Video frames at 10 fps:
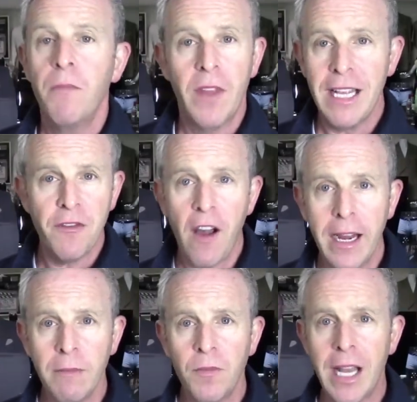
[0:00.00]
that's
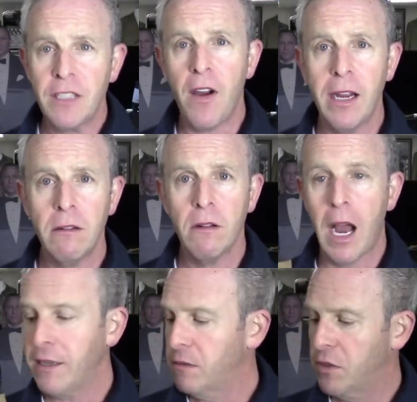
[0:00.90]
fine. That's fine.
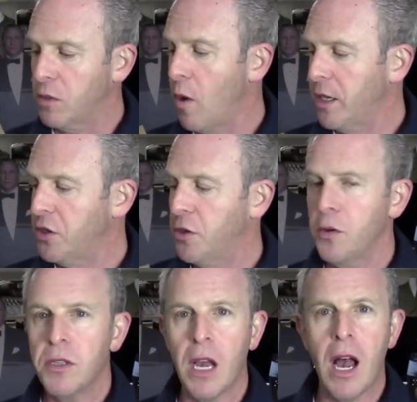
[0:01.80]
I just wanted
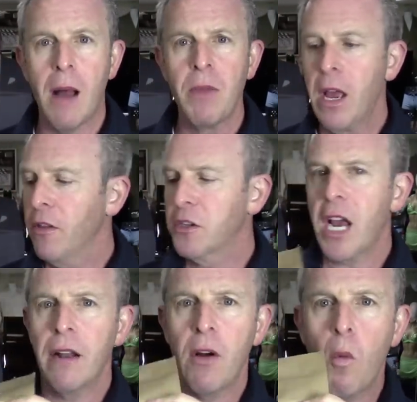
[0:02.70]
shoes. There's
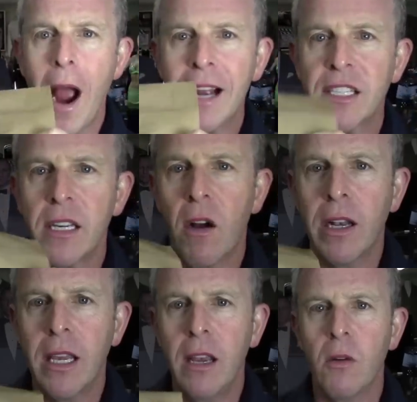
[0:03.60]
kind of a waxing
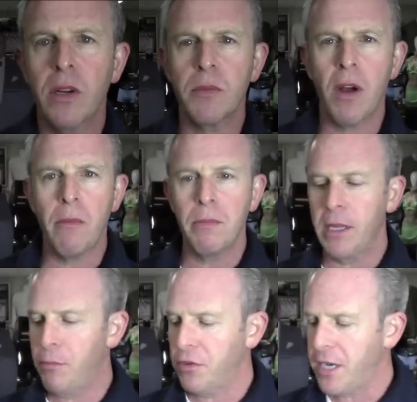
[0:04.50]
on here, which
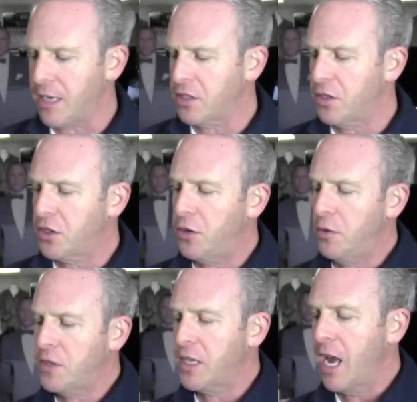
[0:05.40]
probably protects the
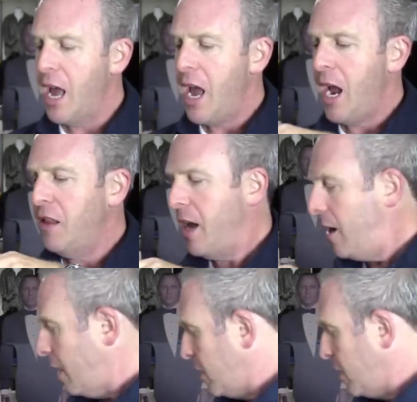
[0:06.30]
shoes. And then I'll